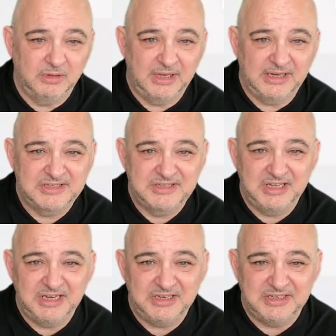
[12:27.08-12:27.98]
that's
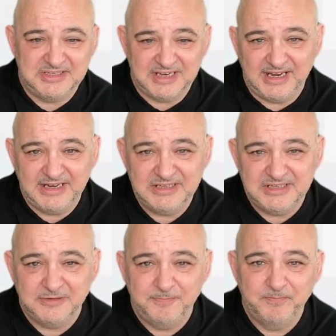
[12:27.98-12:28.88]
the
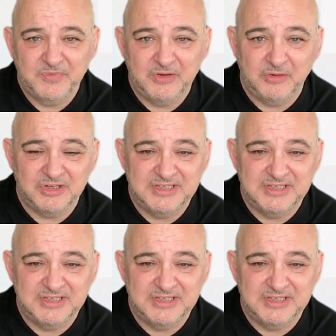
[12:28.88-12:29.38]
designs. So we've got